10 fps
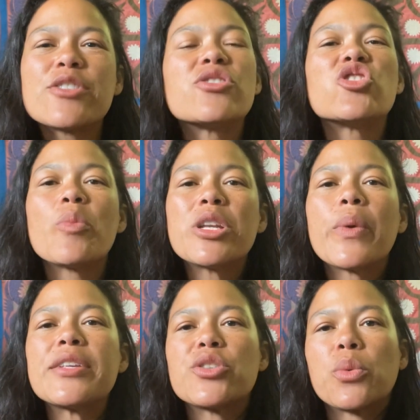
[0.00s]
There's so many
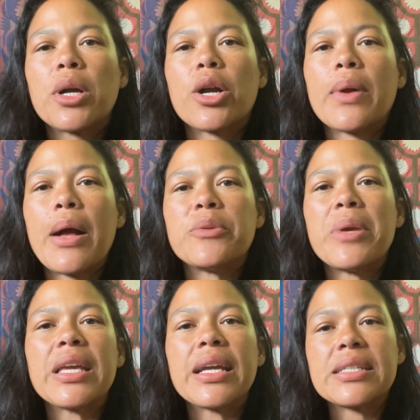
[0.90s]
ways to work around
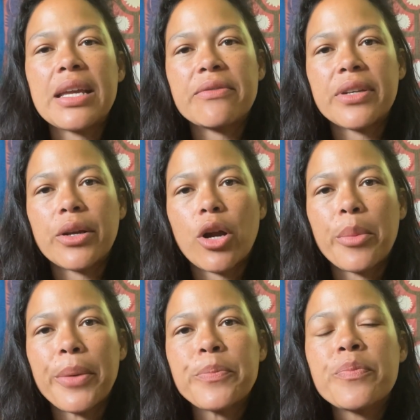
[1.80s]
making a tight fitting
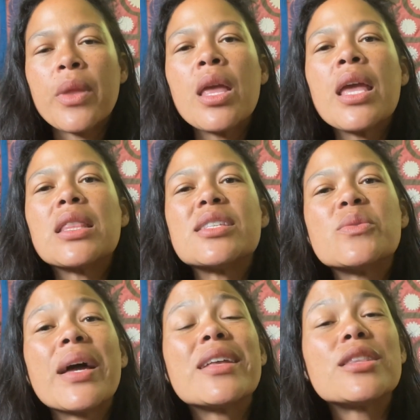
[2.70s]
garment. This is
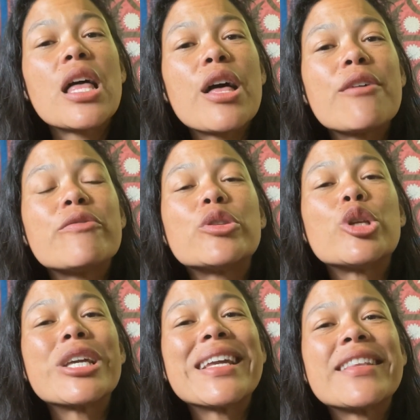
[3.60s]
why I love
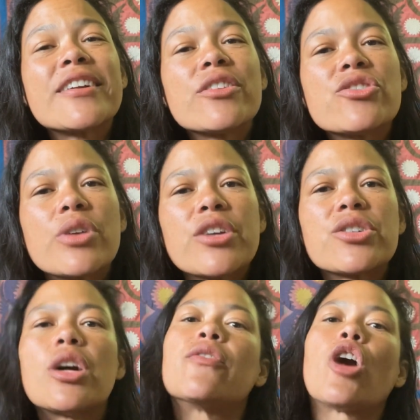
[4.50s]
looking at the
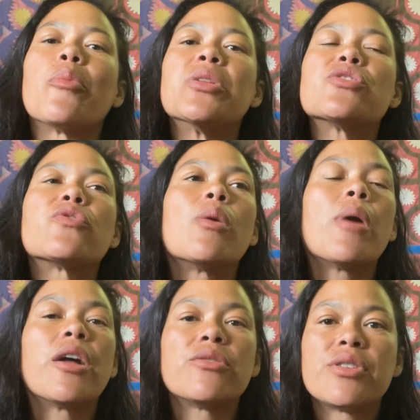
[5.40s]
construction of garments from
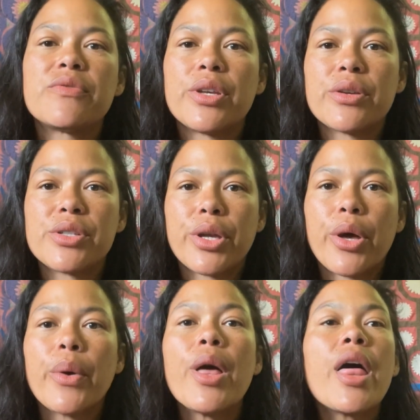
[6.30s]
hundreds of years
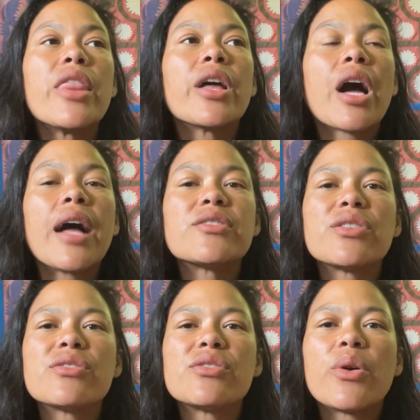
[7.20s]
ago. The cuts
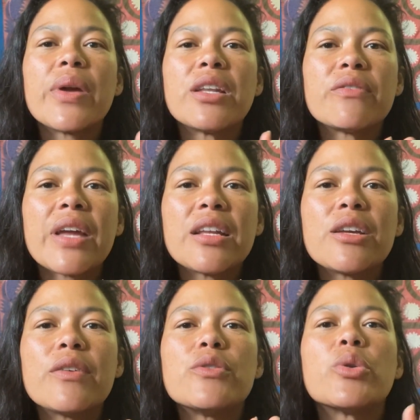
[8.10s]
are so
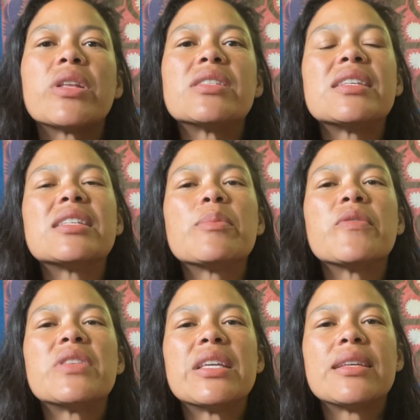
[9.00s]
innovative. You can see some
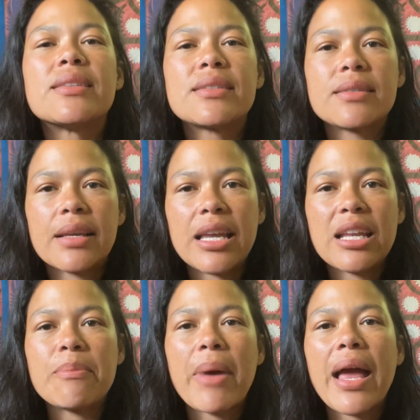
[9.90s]
of these
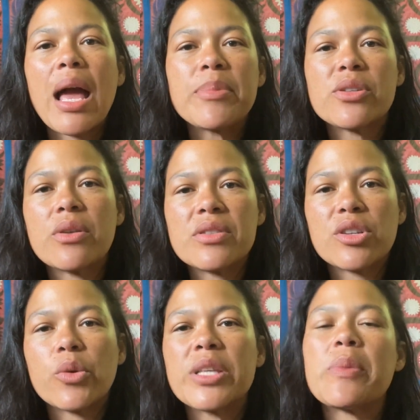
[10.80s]
in my episode on
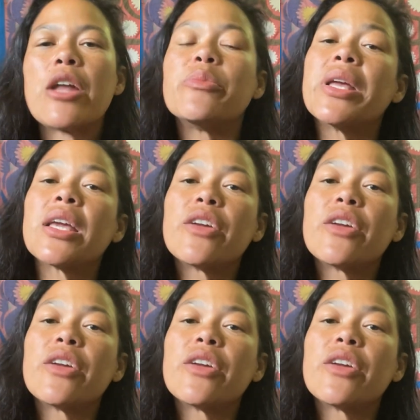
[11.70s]
zero waste pattern making.